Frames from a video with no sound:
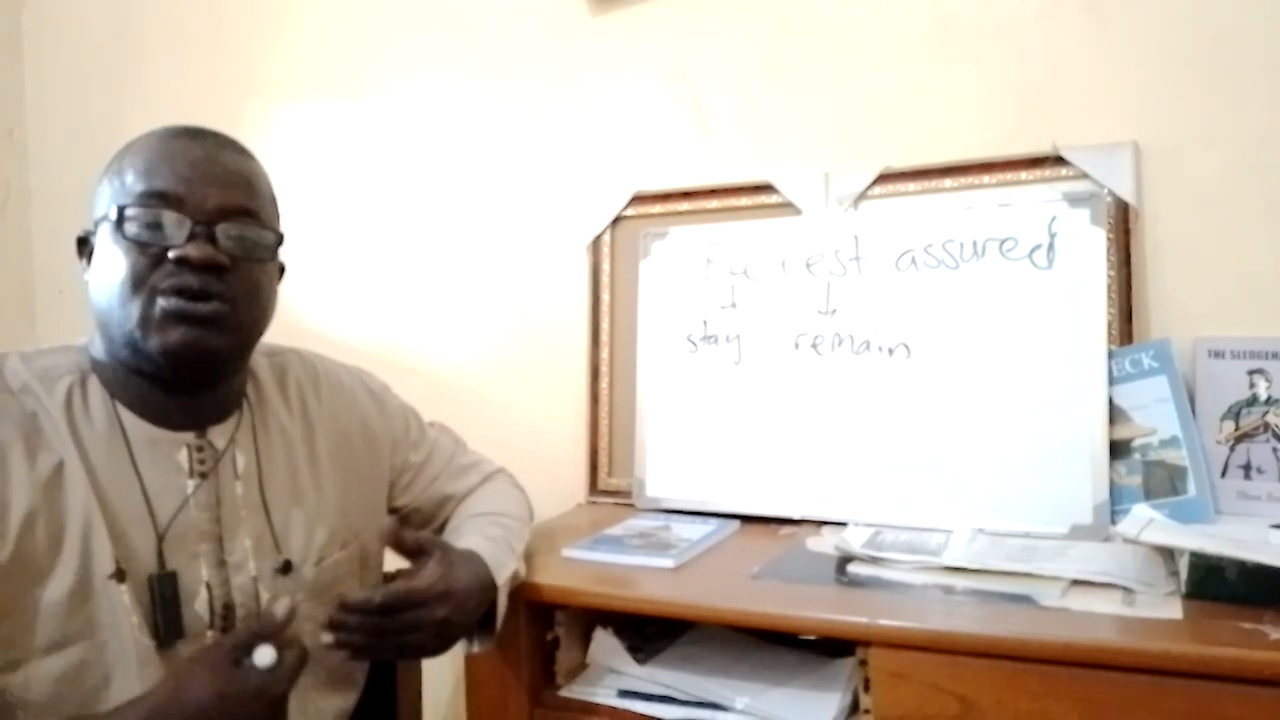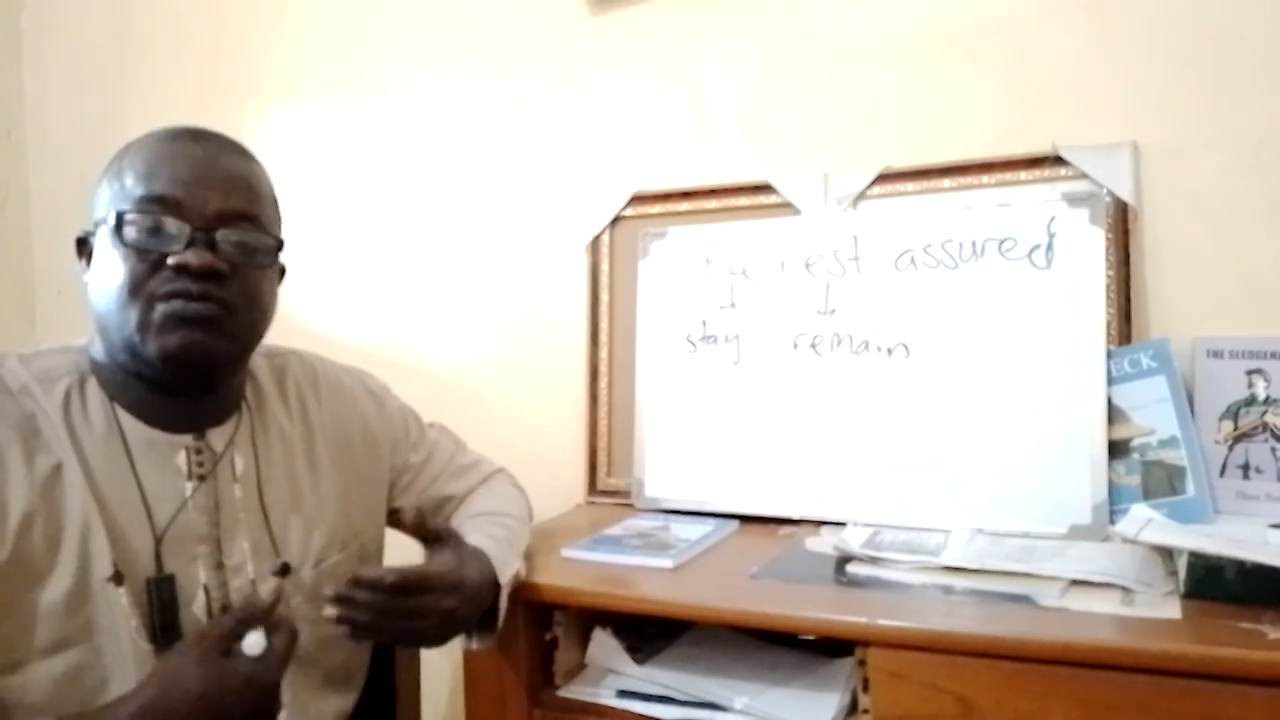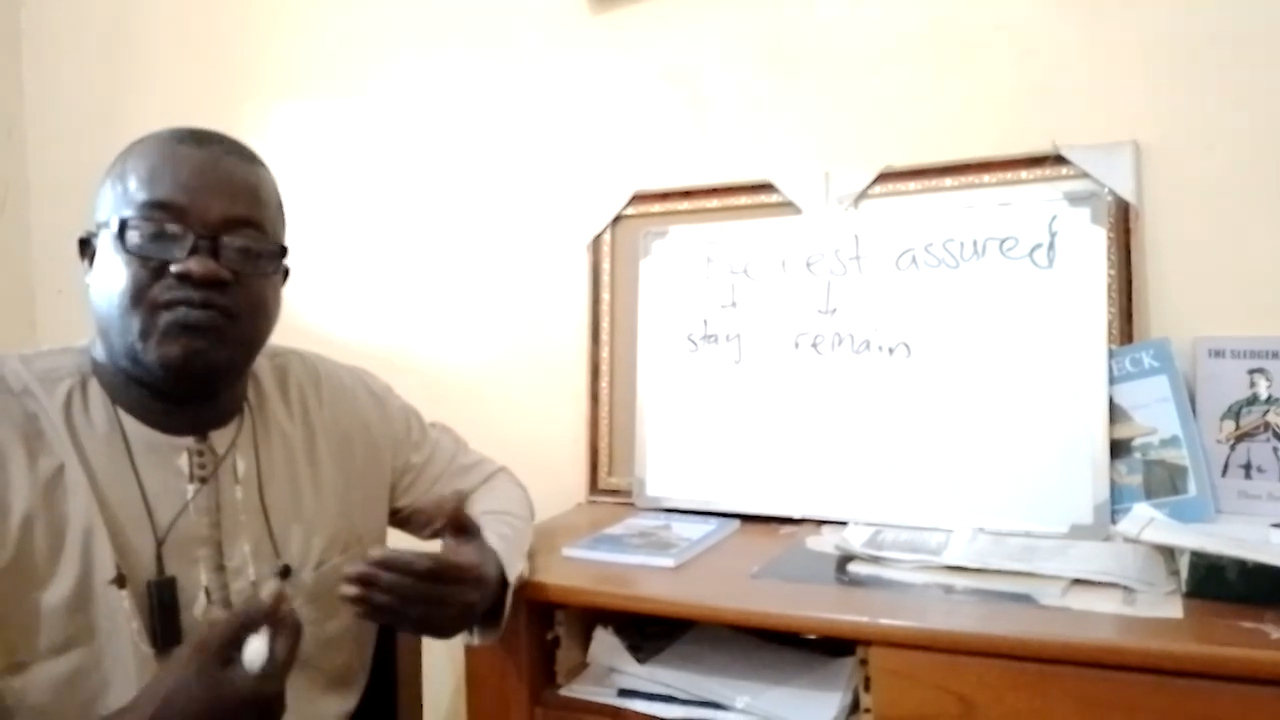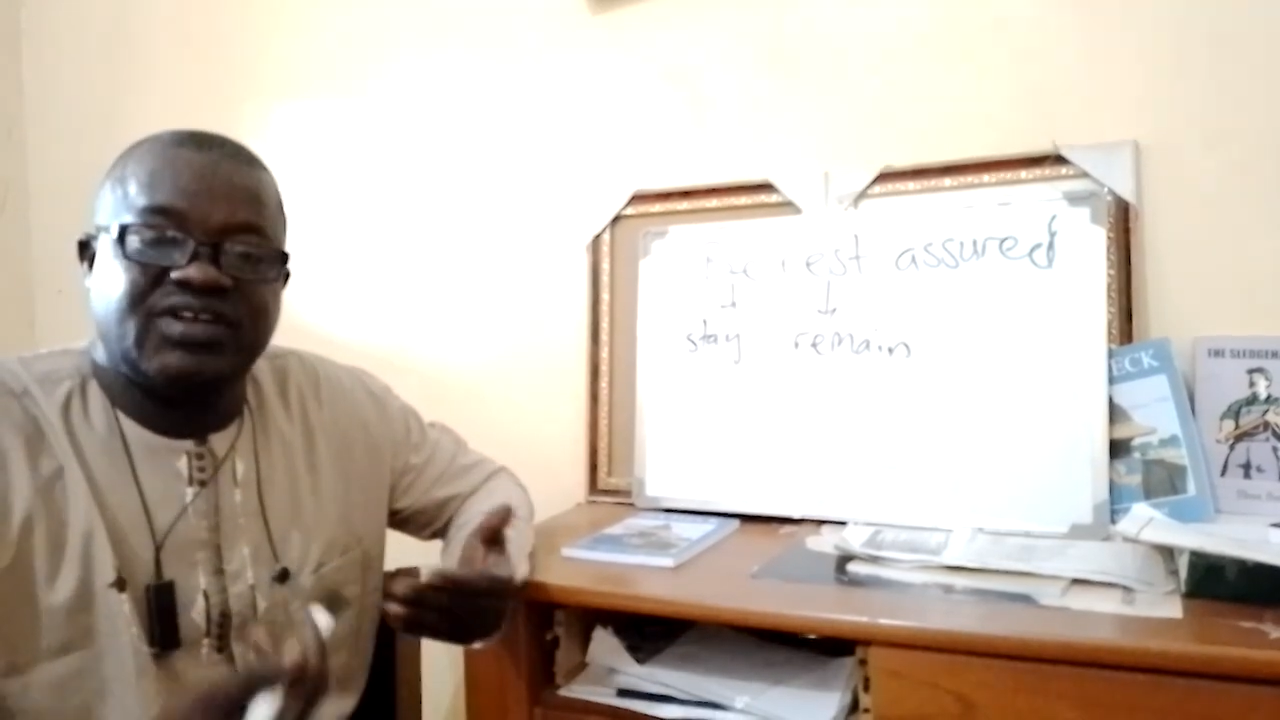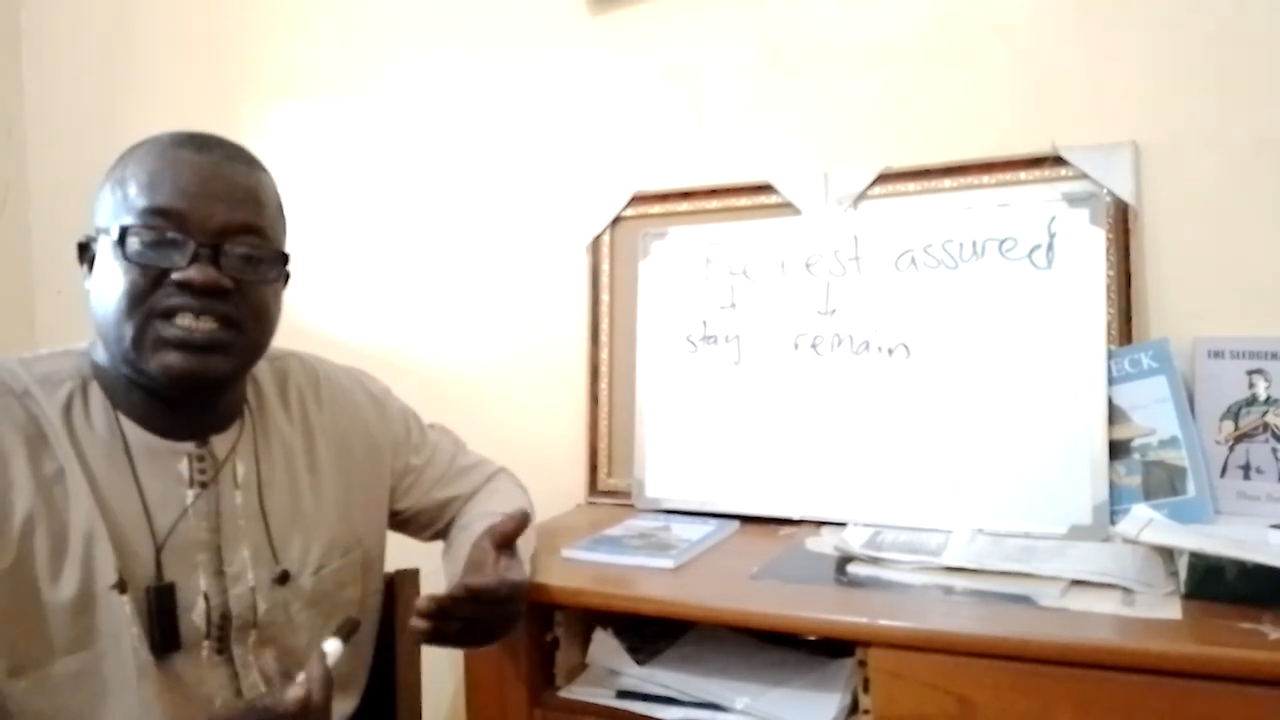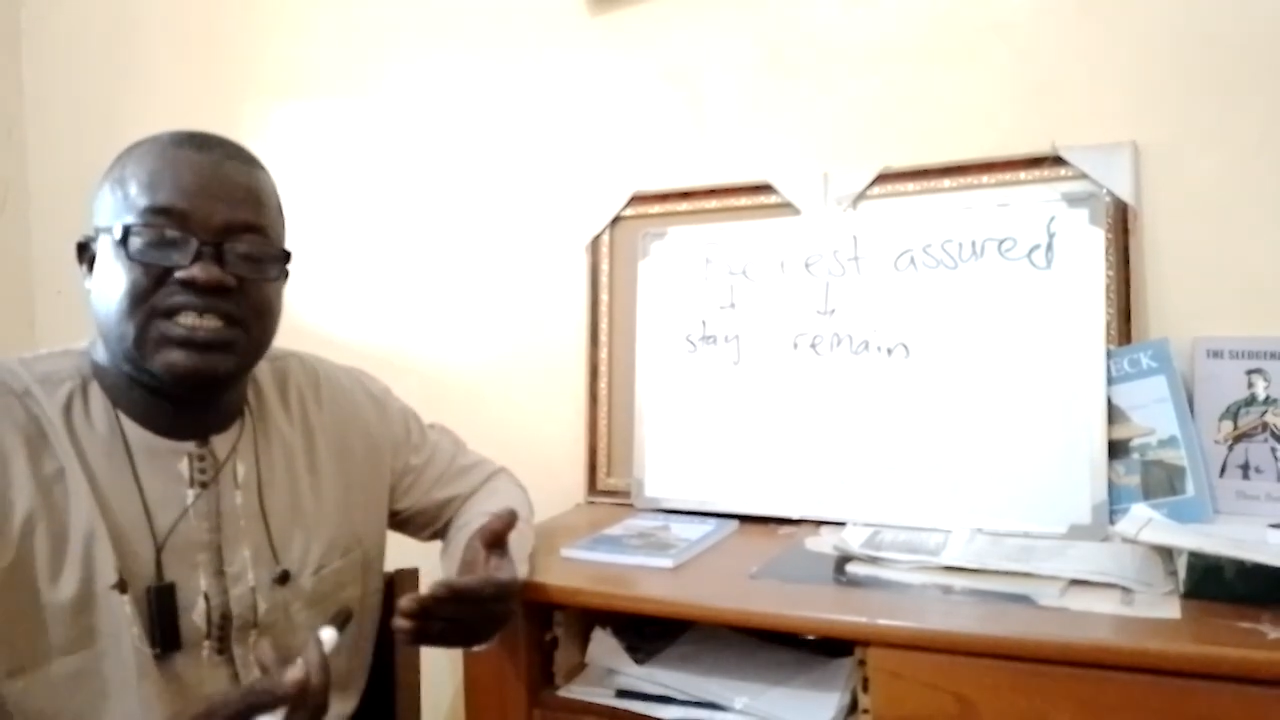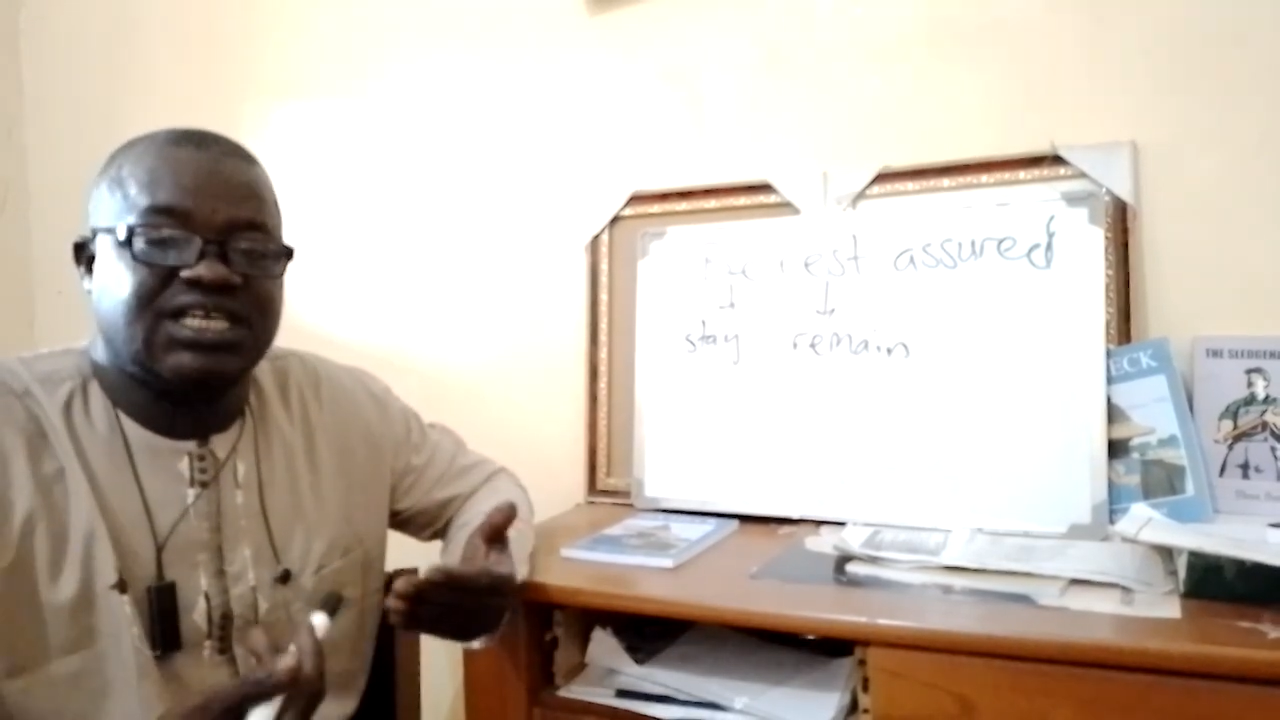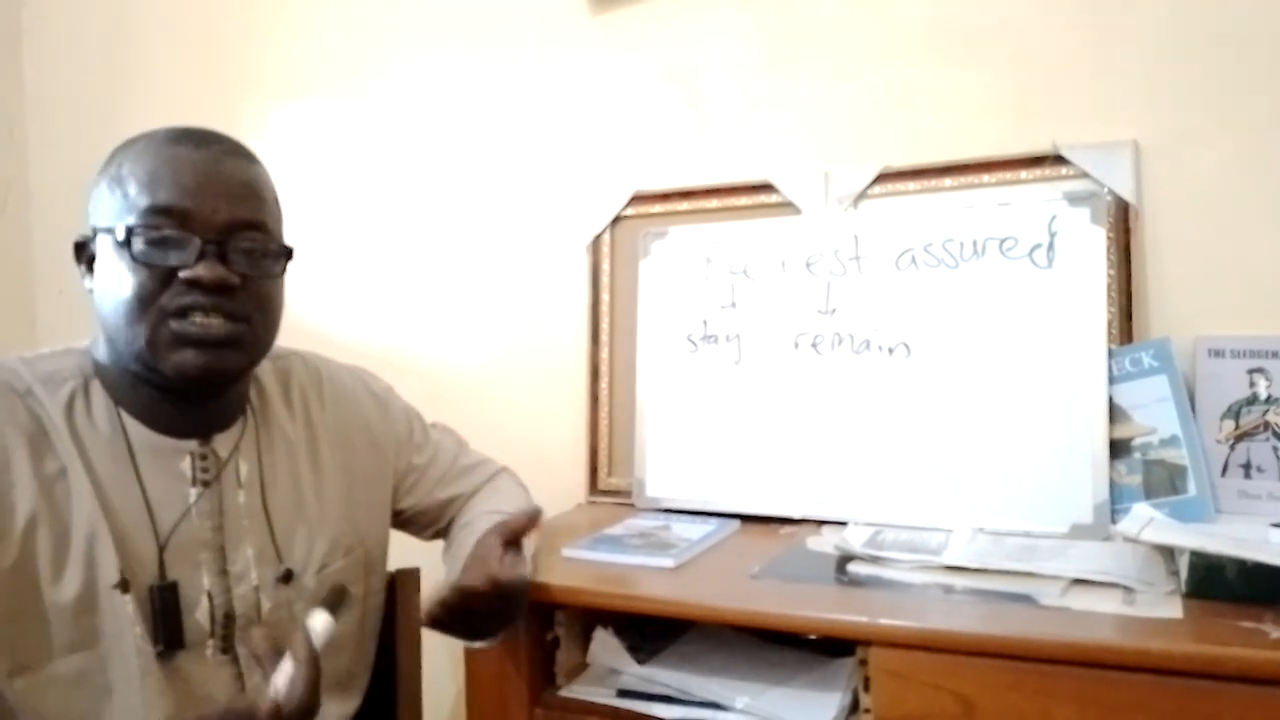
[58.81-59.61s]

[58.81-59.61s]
unflinching